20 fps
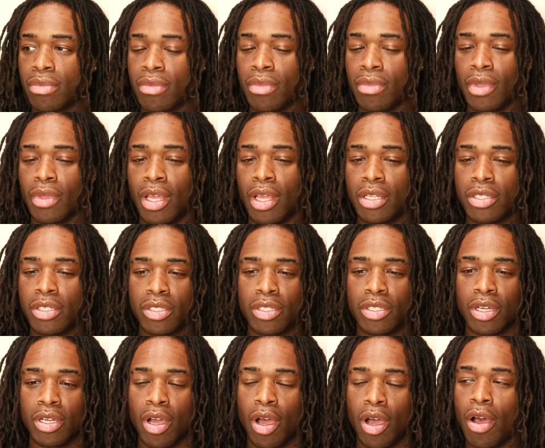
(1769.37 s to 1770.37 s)
He just took an
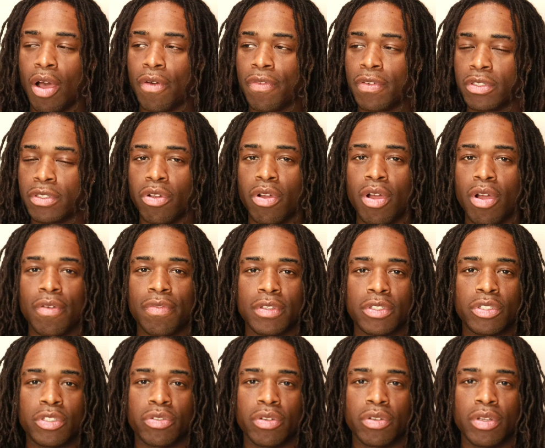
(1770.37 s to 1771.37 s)
officer off the
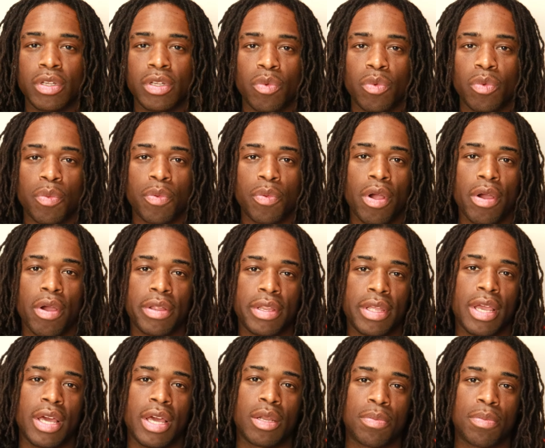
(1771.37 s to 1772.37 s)
street when we're already
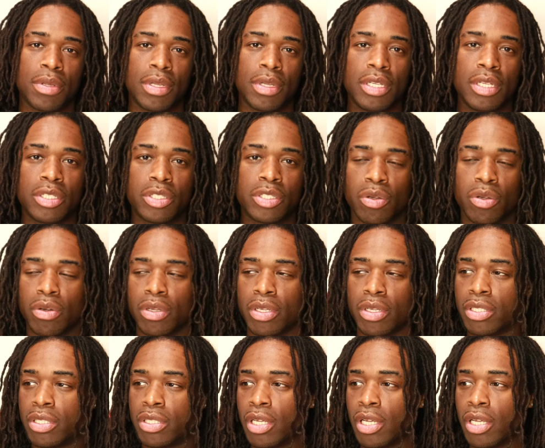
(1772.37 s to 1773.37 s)
at a police
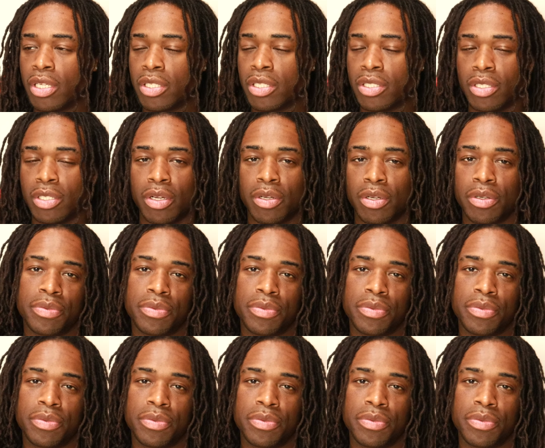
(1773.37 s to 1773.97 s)
shortage. So.